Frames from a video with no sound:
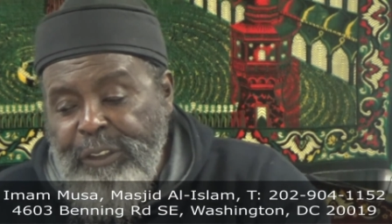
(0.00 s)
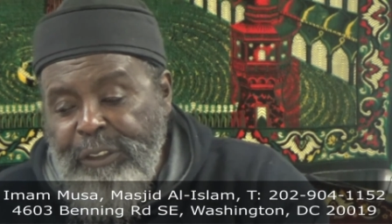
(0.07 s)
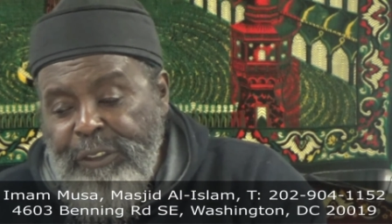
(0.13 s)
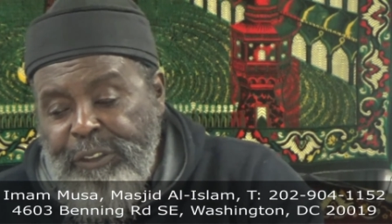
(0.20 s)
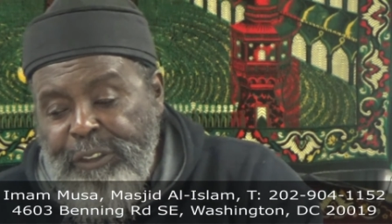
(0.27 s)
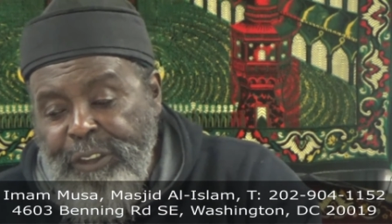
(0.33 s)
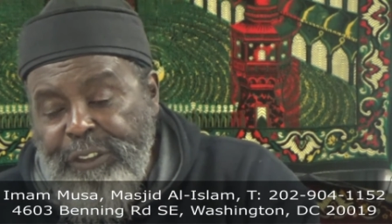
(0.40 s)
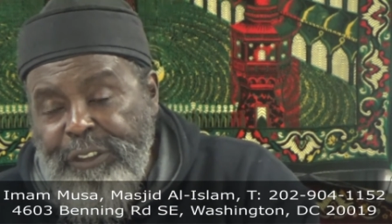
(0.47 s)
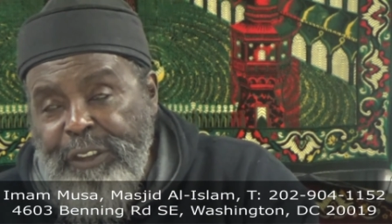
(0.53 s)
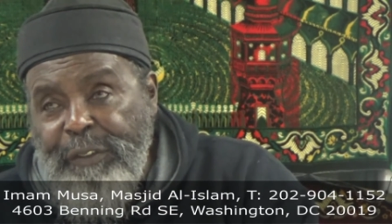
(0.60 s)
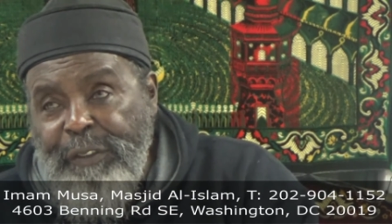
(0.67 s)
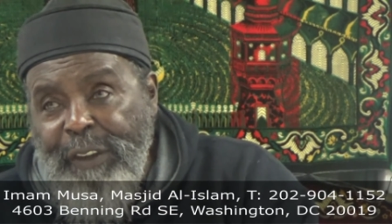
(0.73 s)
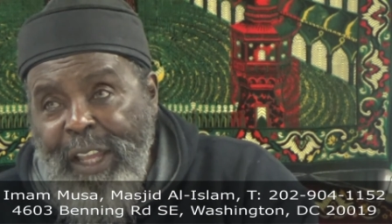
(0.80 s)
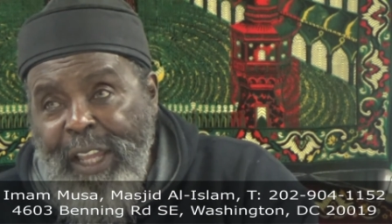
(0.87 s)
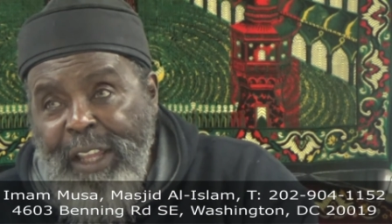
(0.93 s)

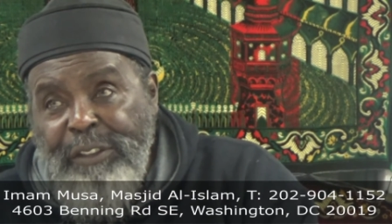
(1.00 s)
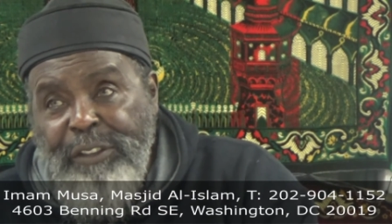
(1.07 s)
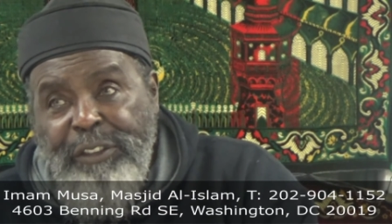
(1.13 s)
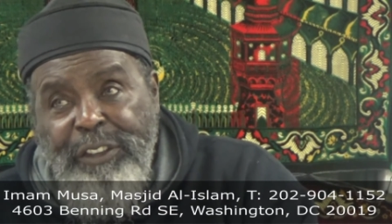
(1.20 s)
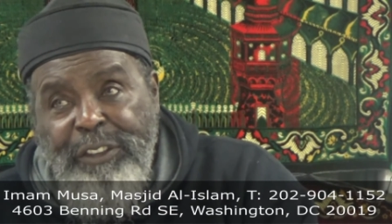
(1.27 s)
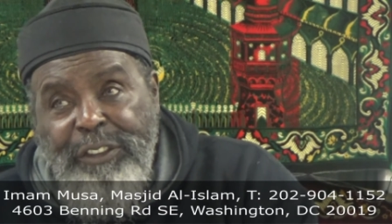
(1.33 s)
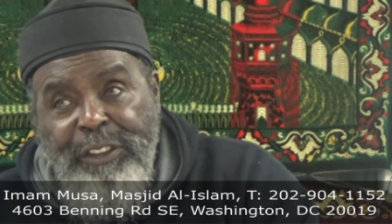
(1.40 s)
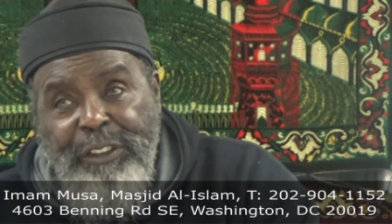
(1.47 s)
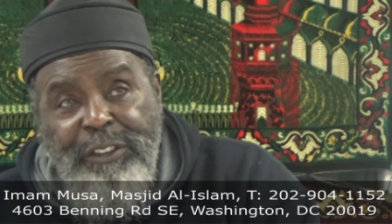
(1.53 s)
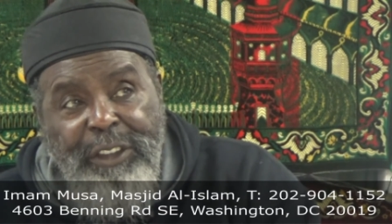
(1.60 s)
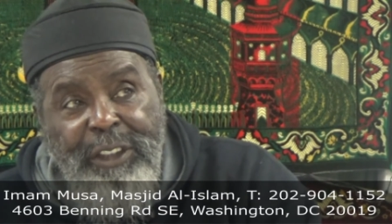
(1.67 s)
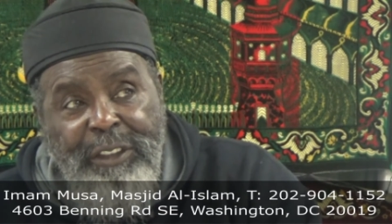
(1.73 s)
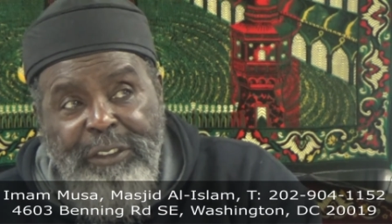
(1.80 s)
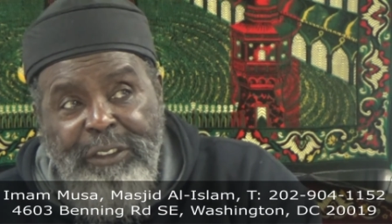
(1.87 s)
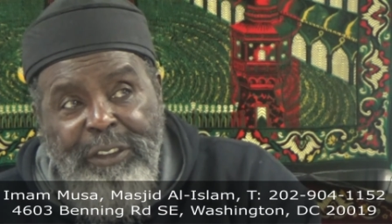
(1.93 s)
65,
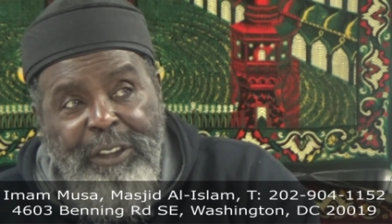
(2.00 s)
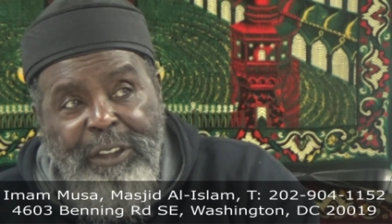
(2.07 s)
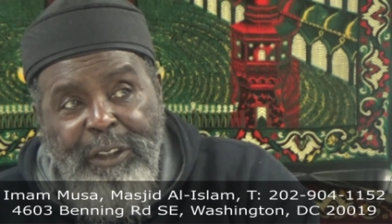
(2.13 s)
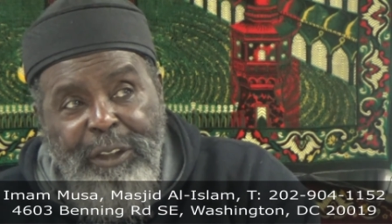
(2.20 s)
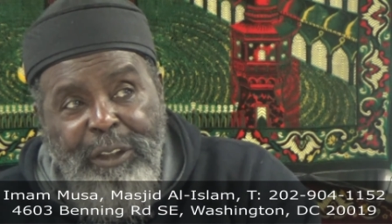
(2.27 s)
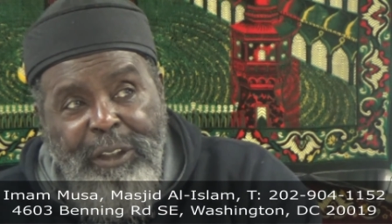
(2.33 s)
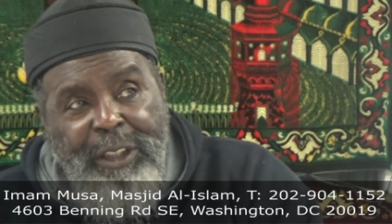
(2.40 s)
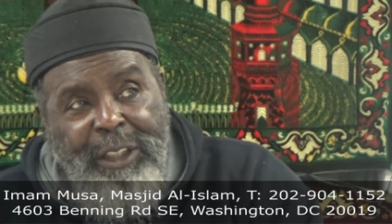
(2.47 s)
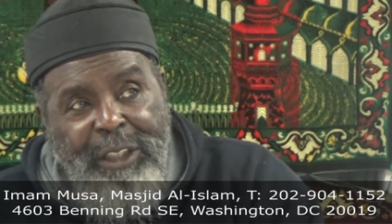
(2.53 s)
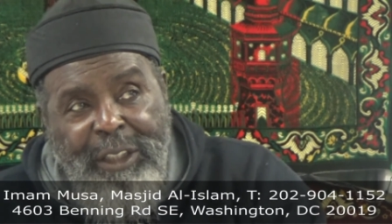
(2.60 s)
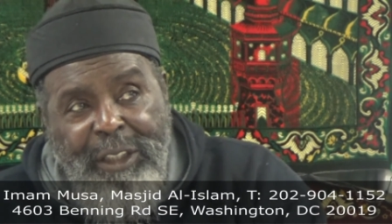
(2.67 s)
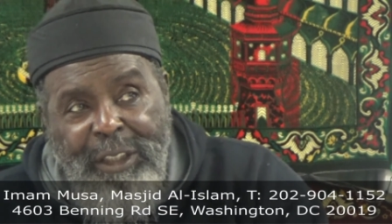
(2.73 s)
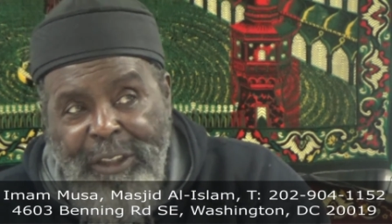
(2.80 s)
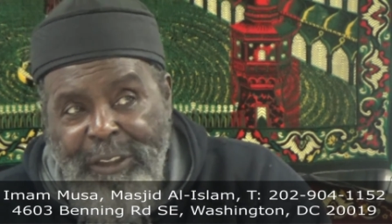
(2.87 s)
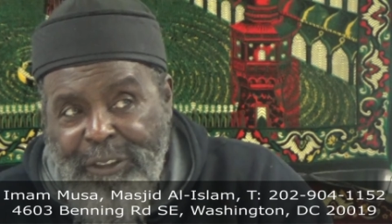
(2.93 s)
66,
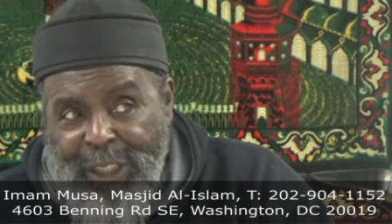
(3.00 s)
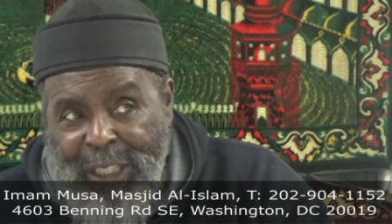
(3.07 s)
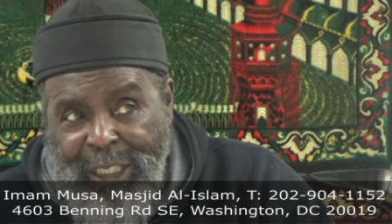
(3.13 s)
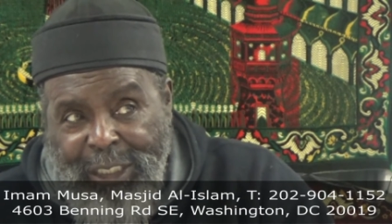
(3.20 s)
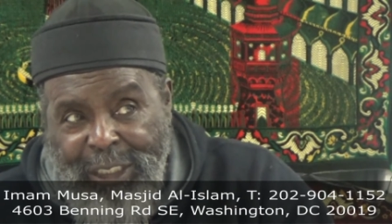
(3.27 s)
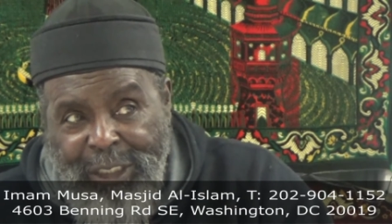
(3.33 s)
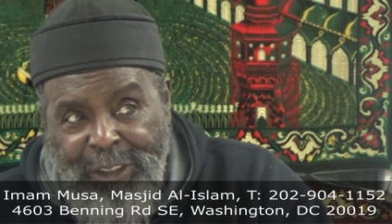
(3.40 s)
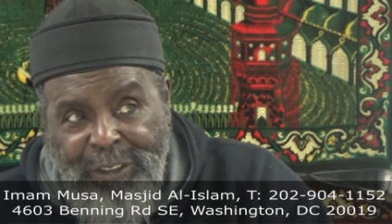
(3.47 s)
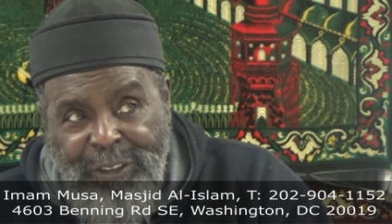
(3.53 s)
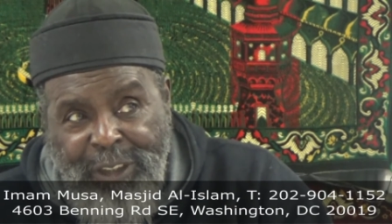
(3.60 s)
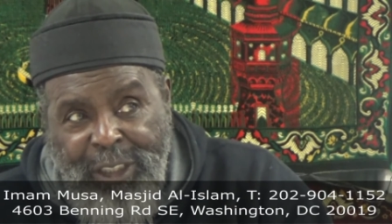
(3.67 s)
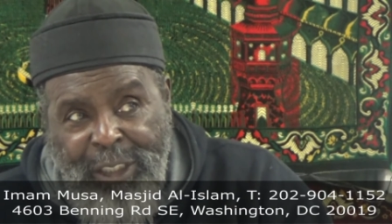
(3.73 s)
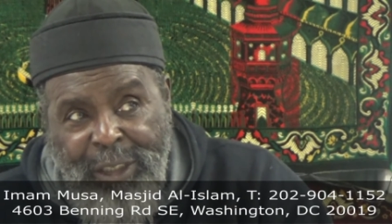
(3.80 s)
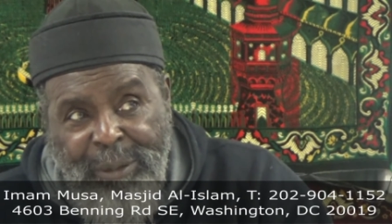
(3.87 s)
exactly the same.